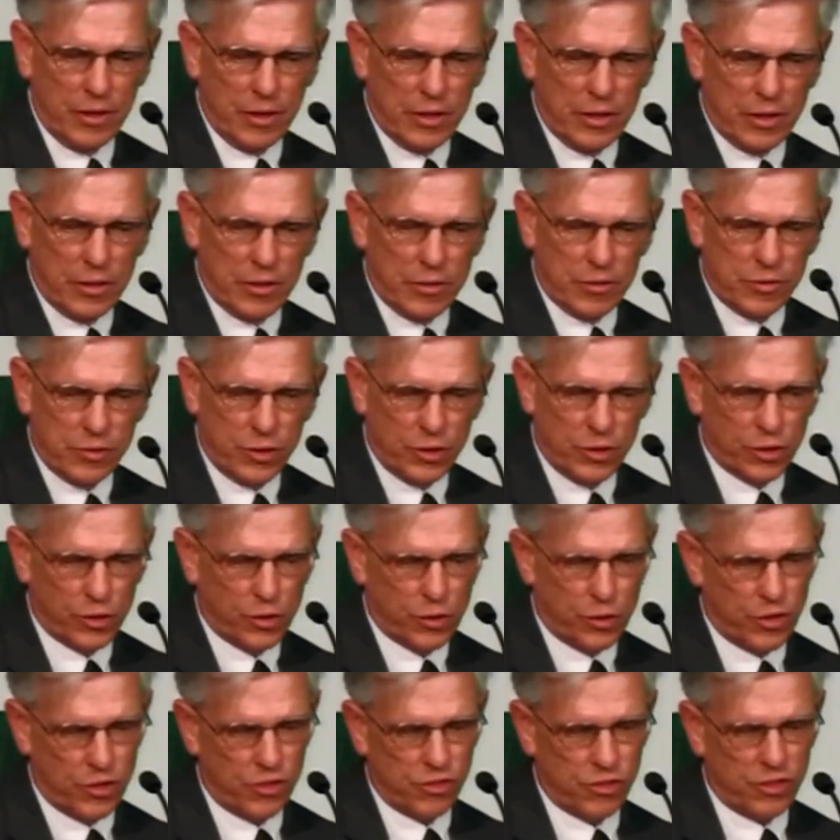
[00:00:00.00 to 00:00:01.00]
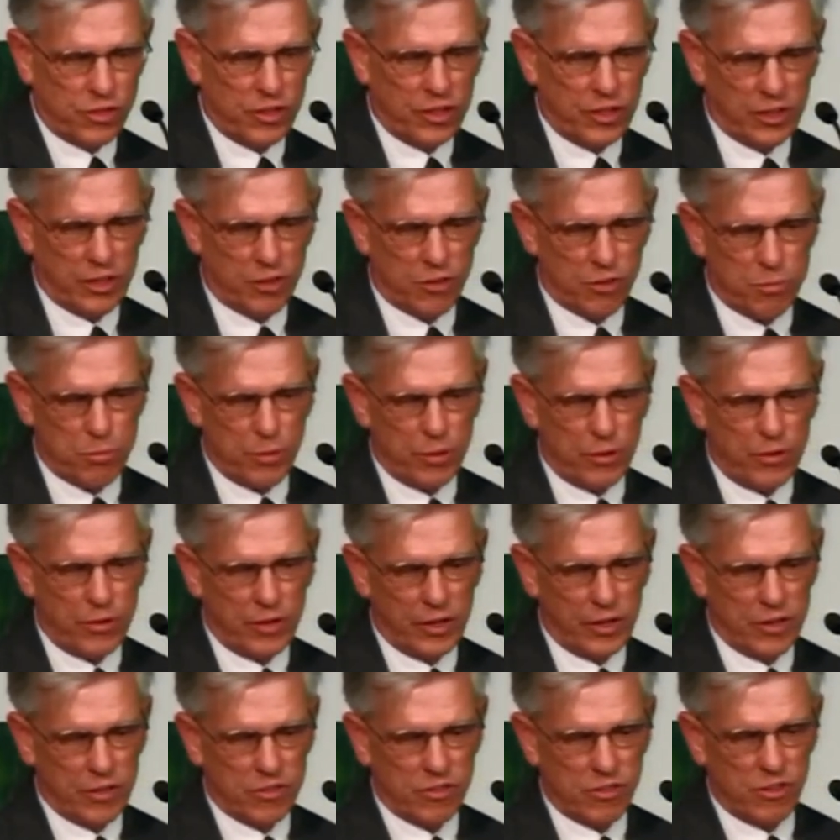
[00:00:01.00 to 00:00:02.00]
If your Christian
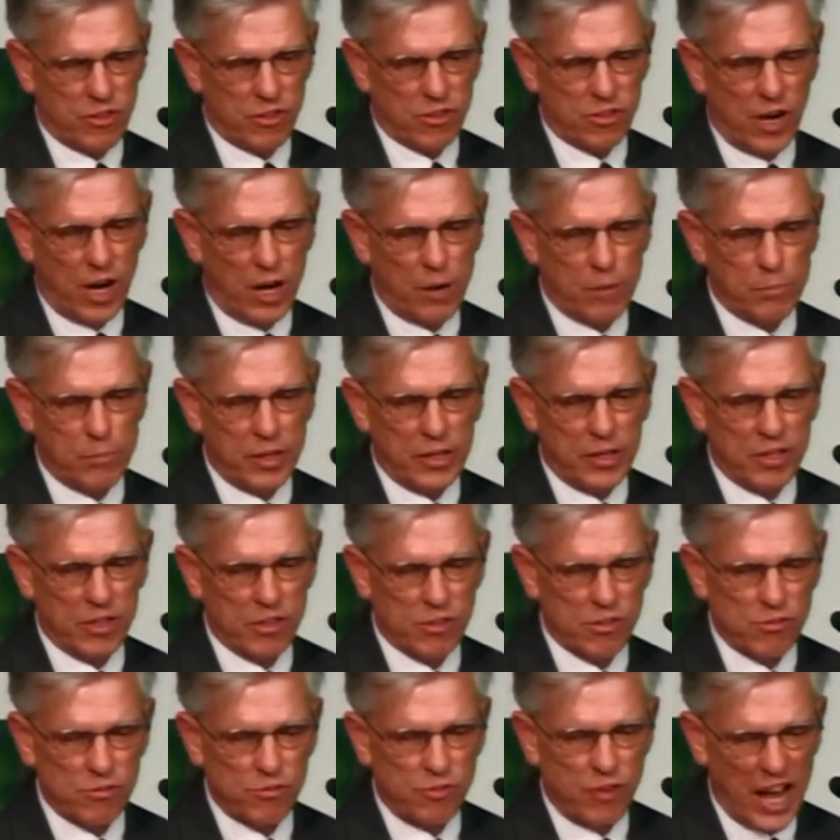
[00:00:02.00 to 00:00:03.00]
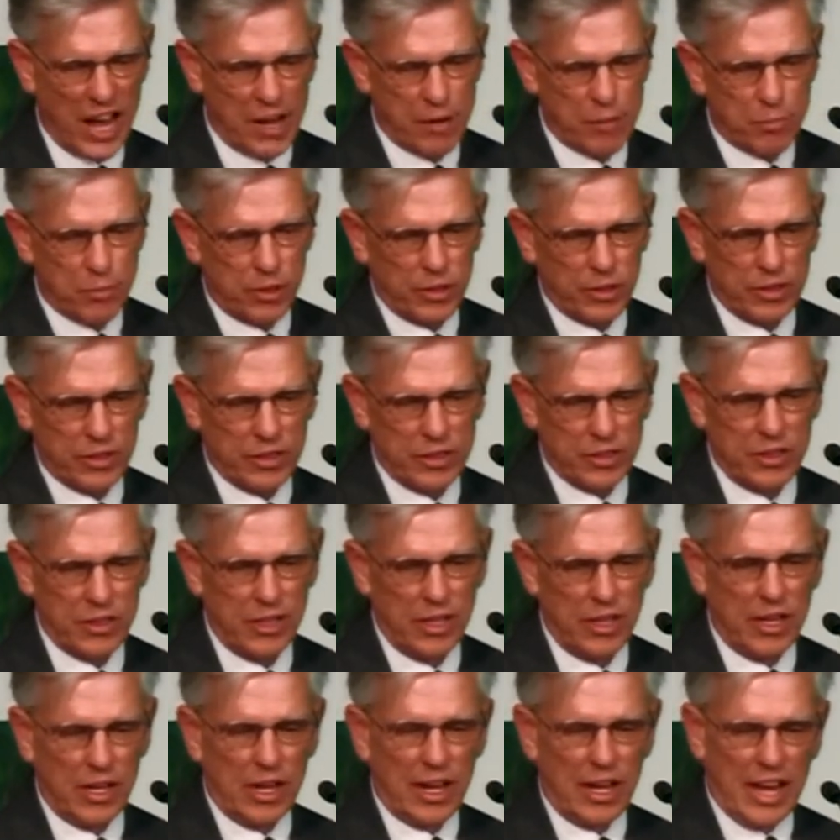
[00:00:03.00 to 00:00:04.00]
experience has not been as vibrant,
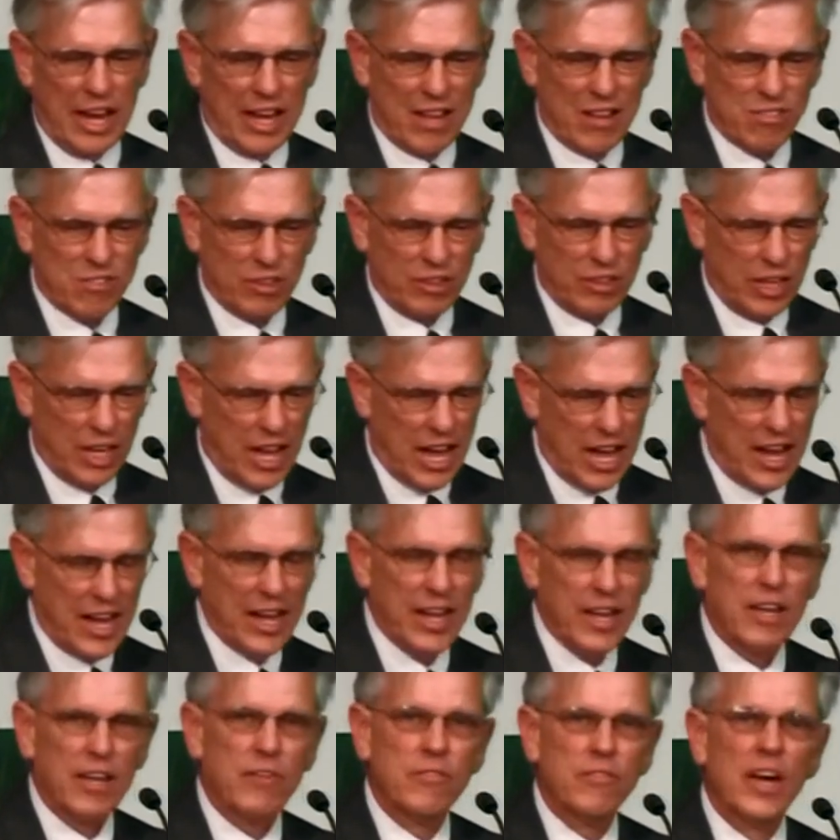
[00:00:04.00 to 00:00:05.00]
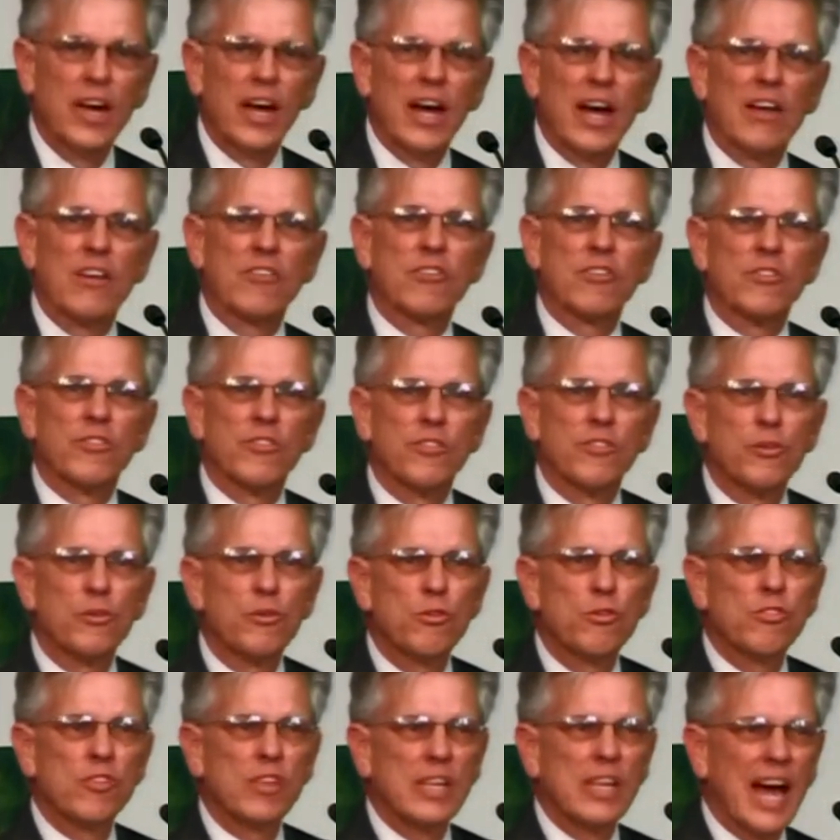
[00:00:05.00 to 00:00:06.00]
as alive, as
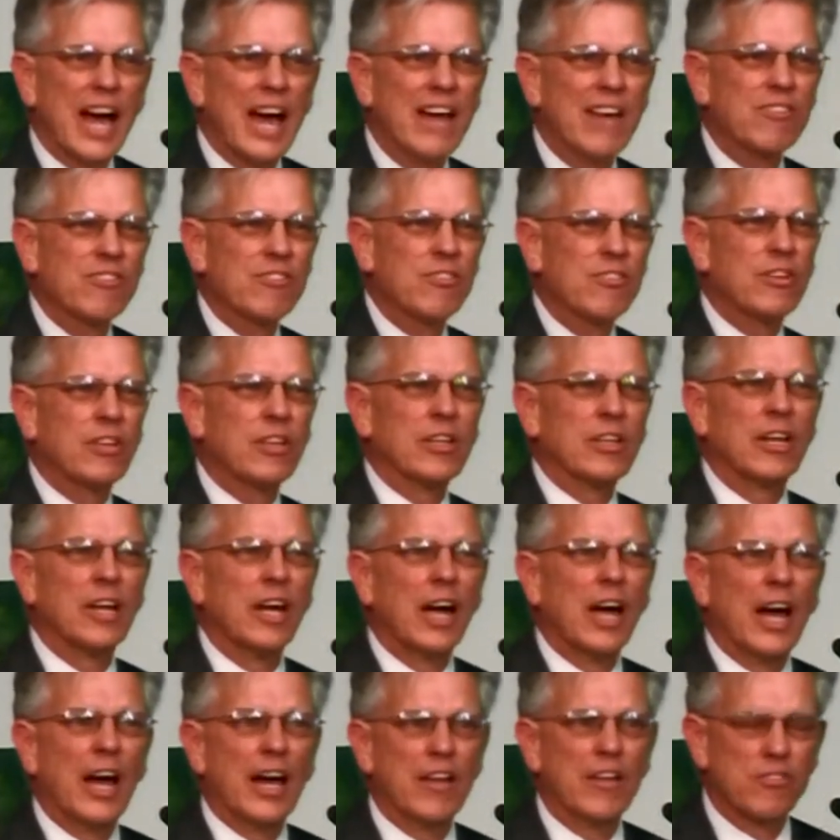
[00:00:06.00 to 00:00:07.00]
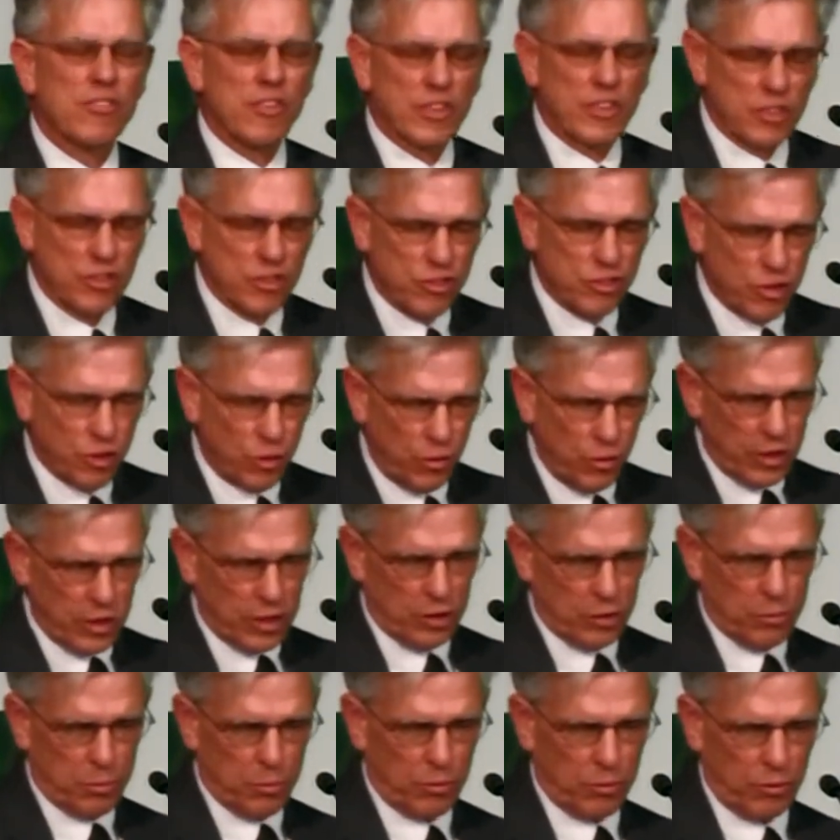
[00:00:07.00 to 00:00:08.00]
enthusiastic, as
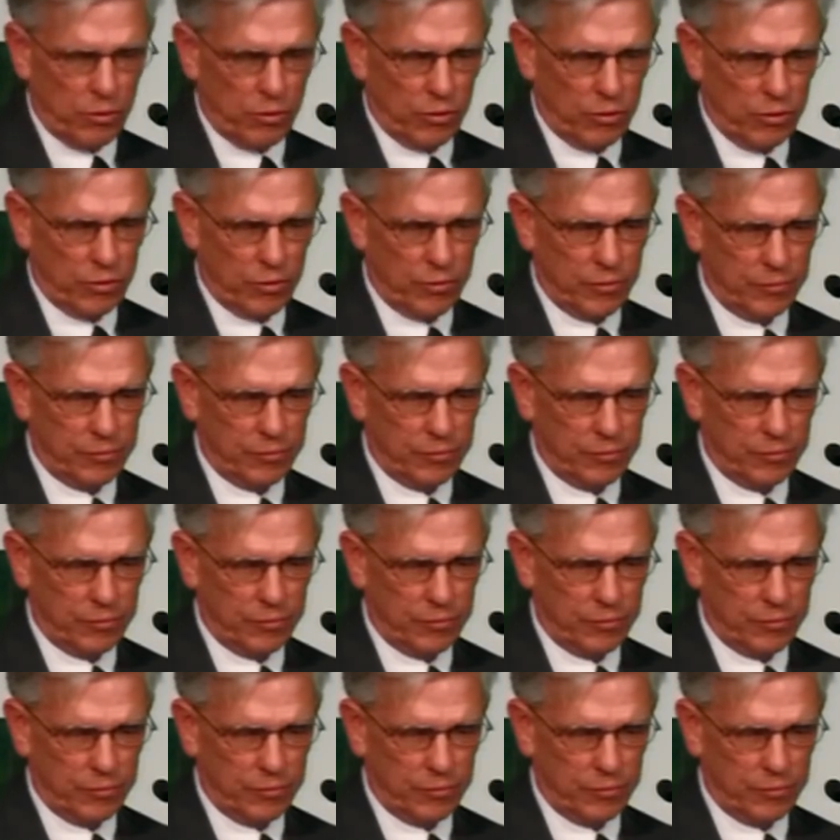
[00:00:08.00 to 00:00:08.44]
enjoyable